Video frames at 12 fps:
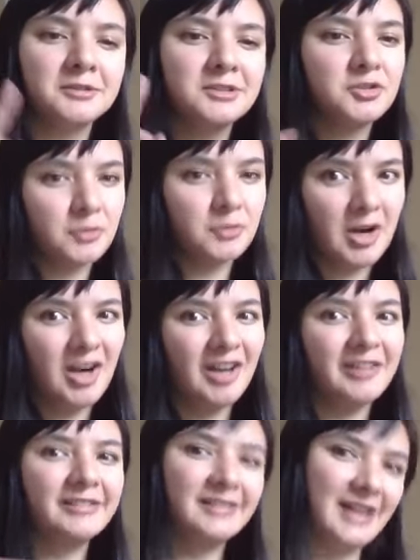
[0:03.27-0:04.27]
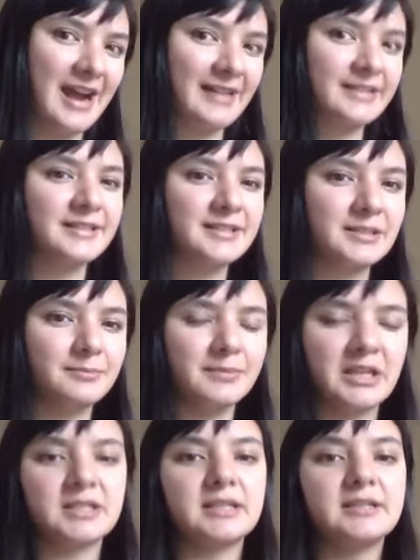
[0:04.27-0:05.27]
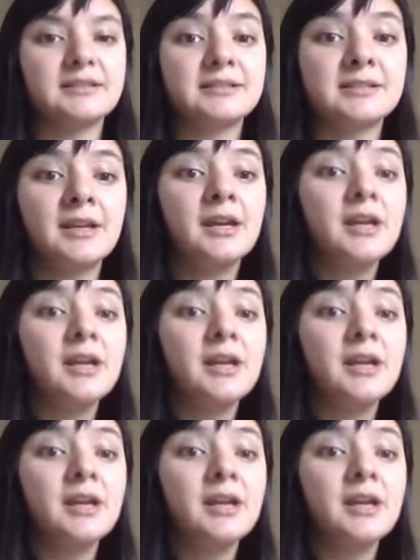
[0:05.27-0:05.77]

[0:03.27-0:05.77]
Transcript: strong acids and bases.